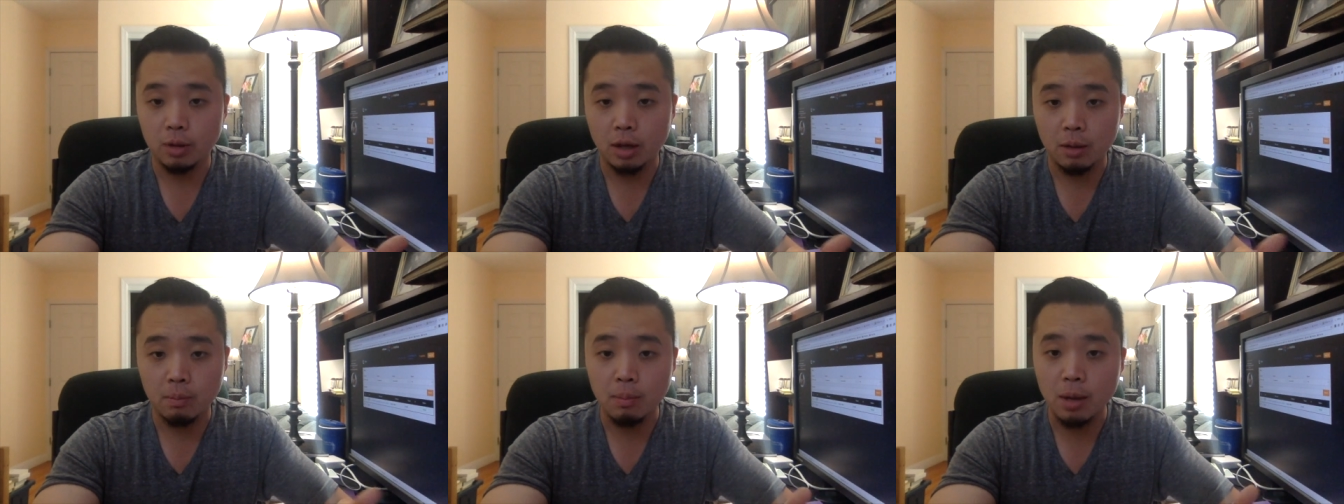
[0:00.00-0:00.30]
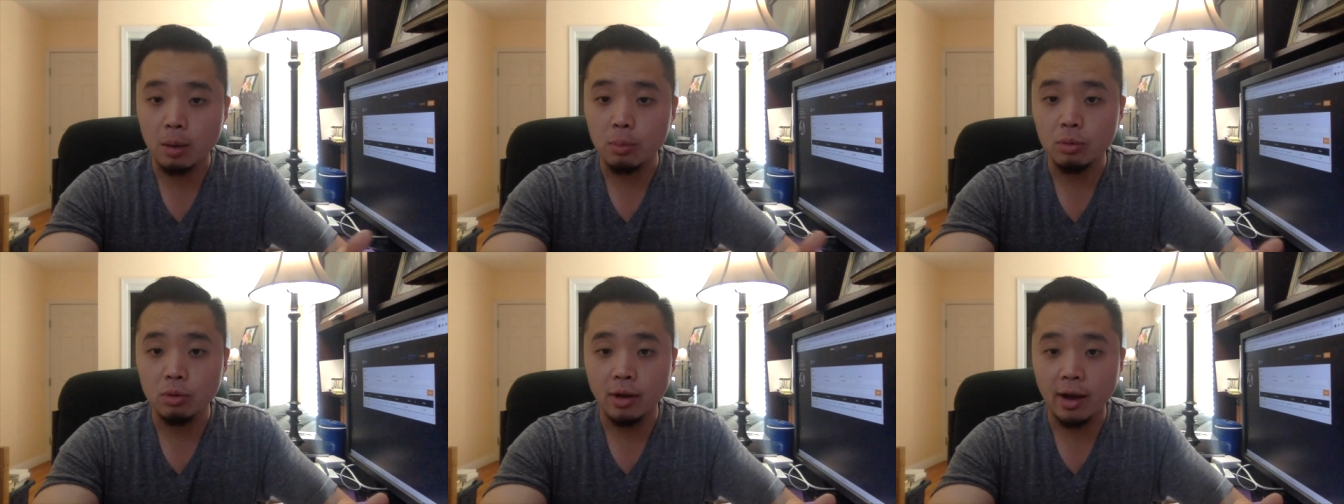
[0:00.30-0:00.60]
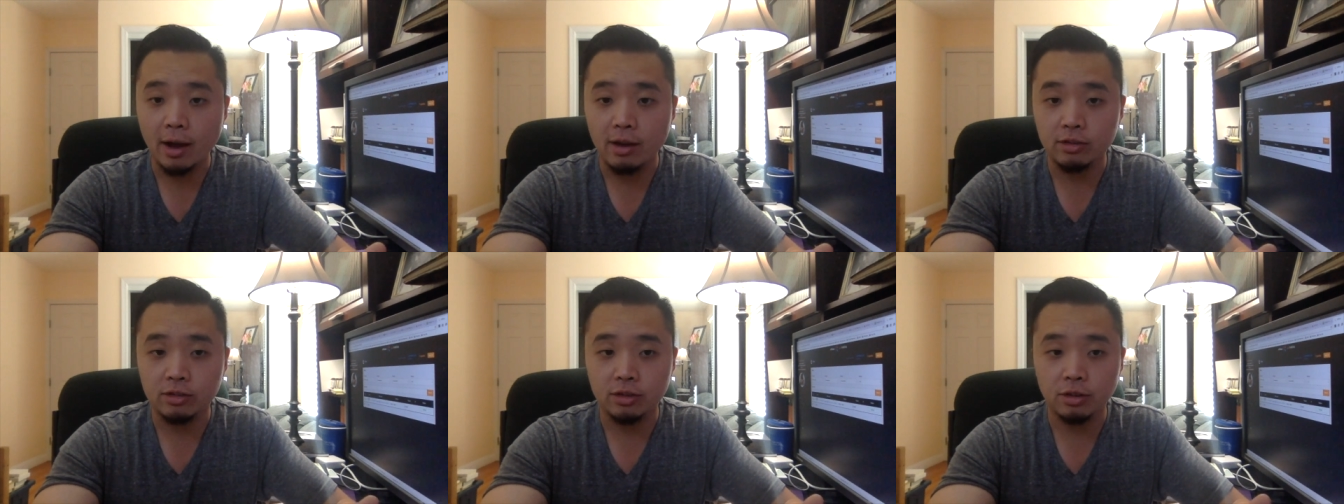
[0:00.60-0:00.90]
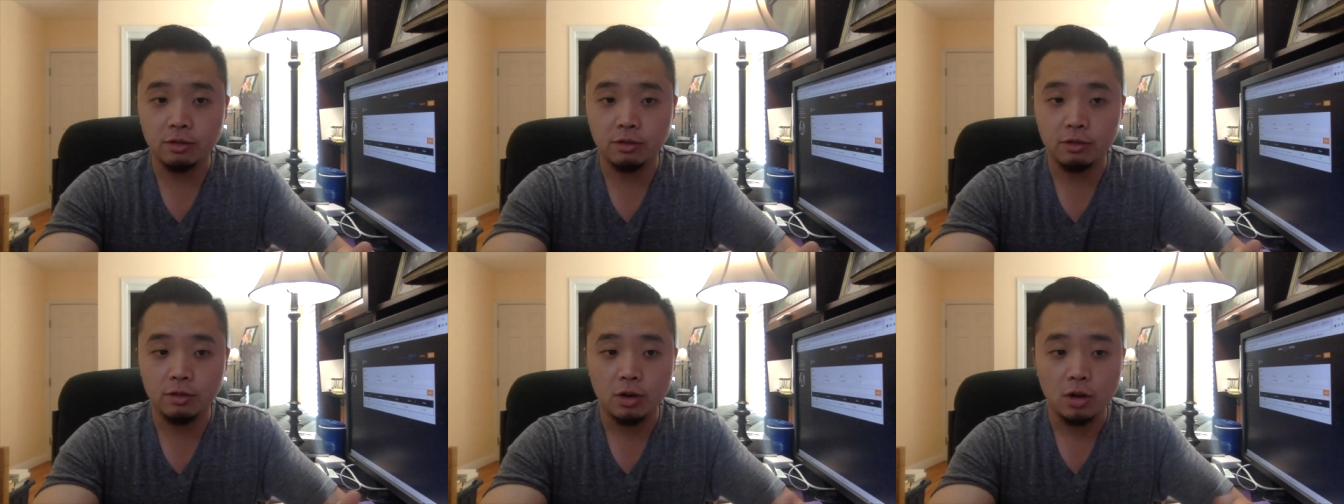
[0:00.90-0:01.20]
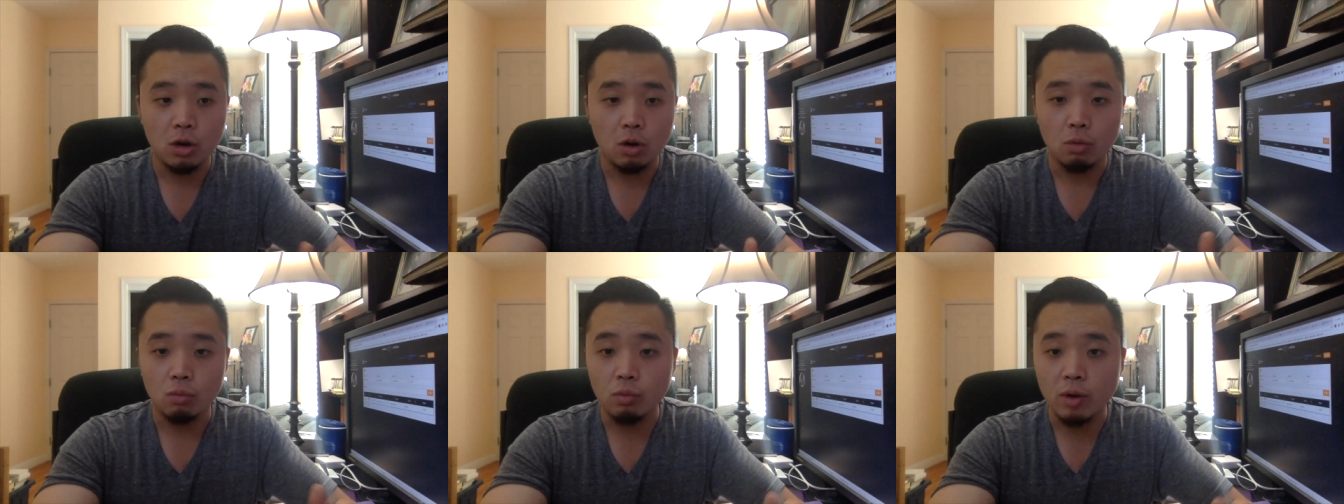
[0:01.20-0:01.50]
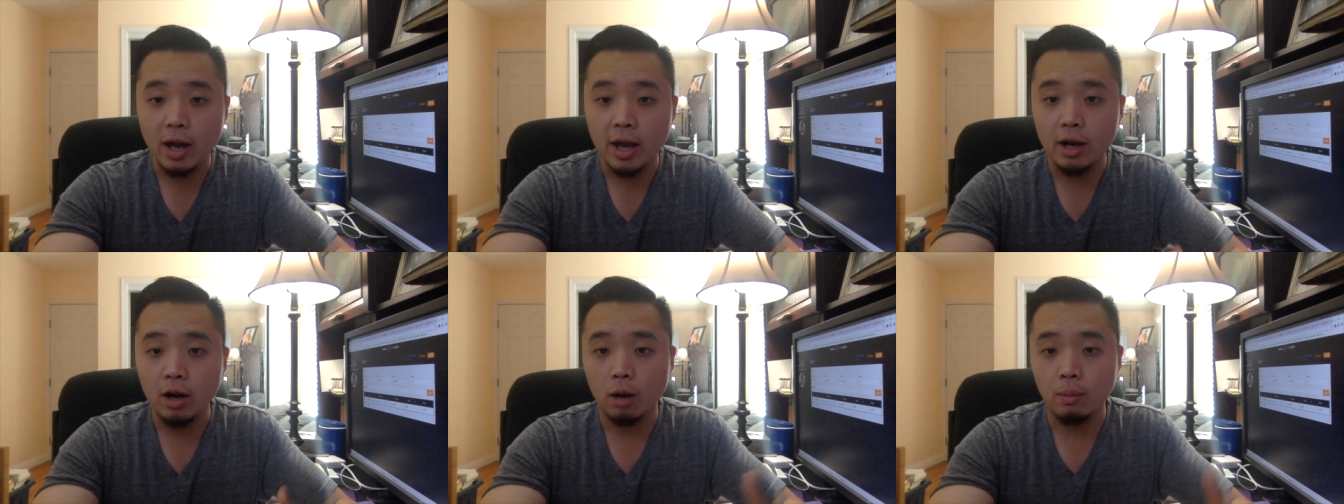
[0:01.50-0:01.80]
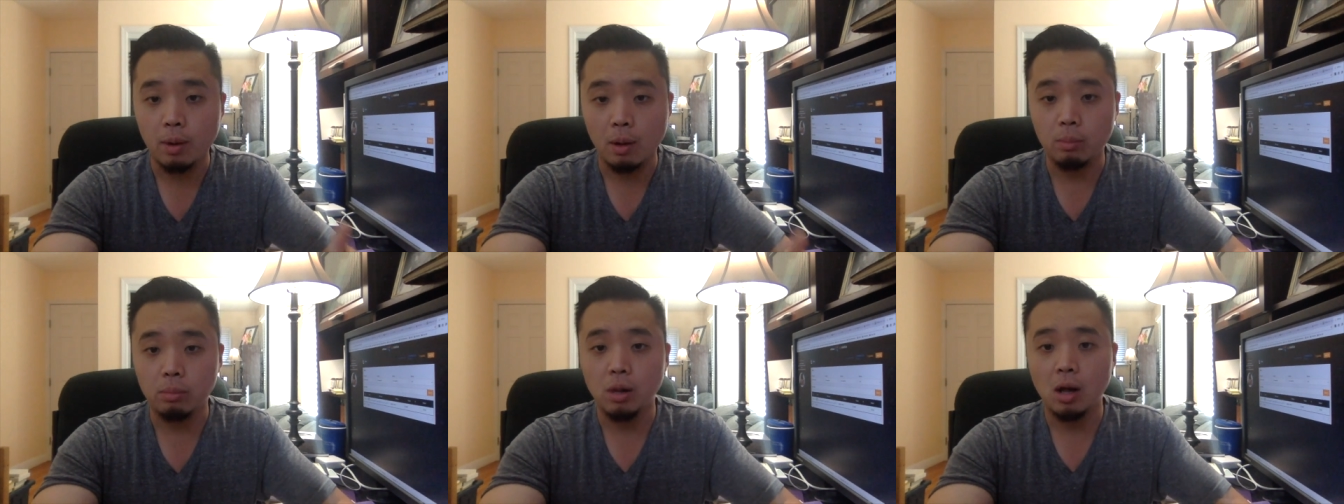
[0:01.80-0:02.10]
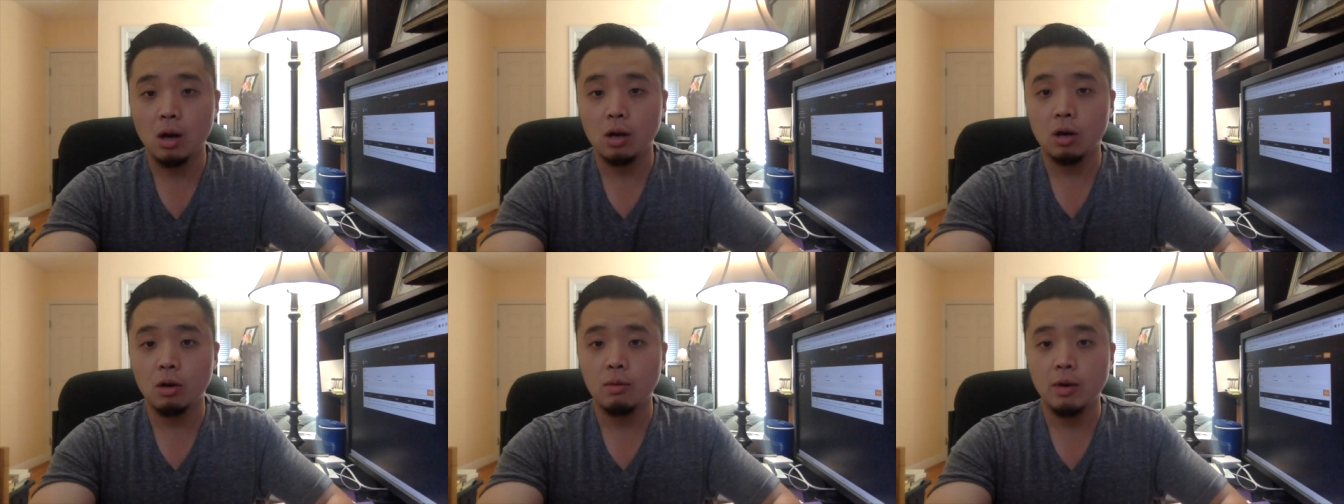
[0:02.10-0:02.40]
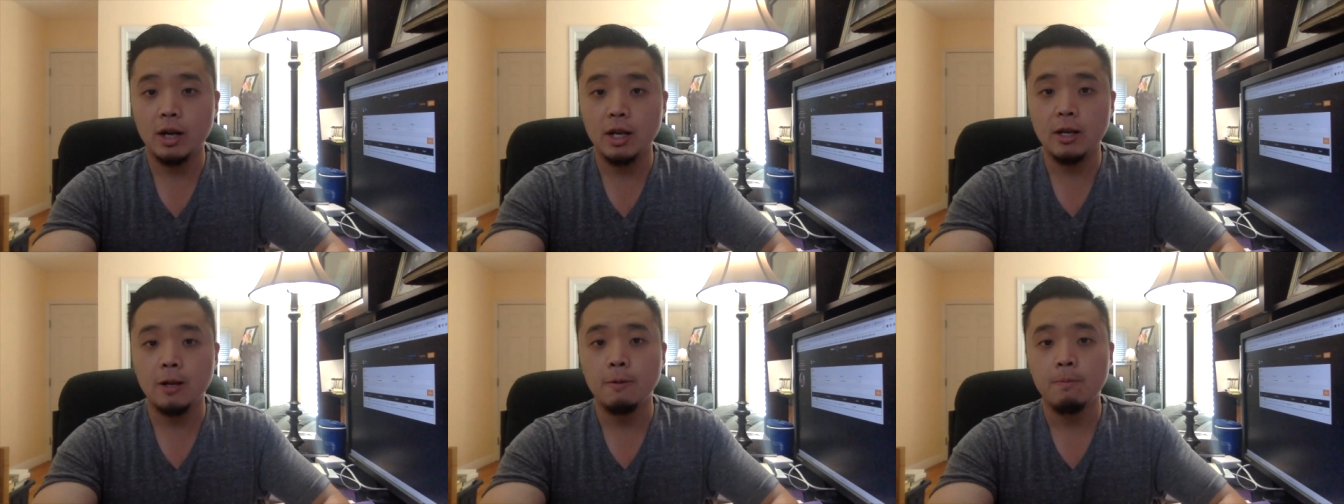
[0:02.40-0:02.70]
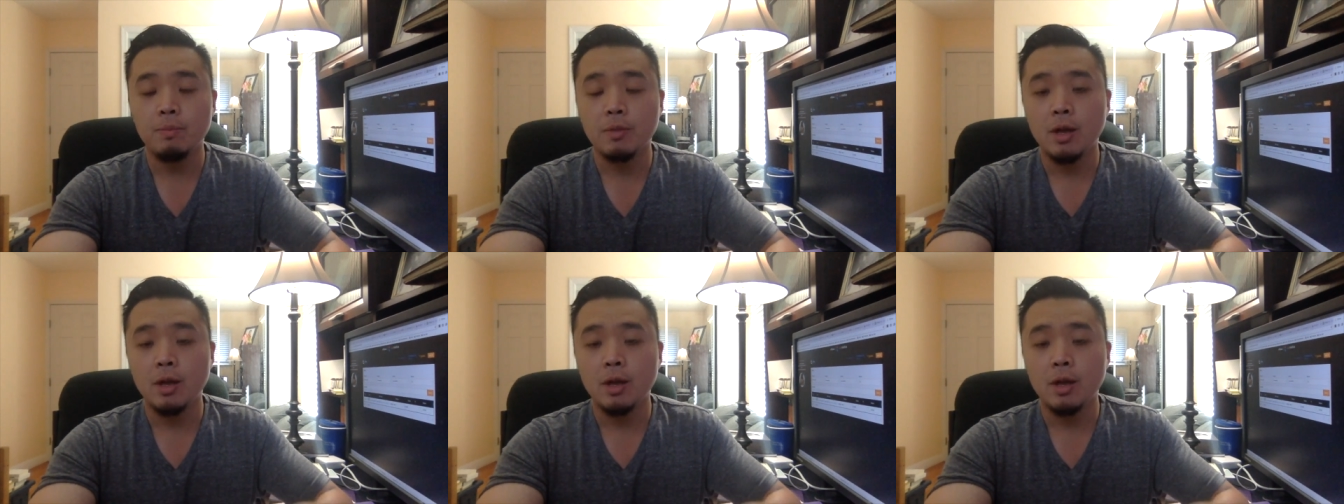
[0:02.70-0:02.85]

And maybe you guys have read on my blog already,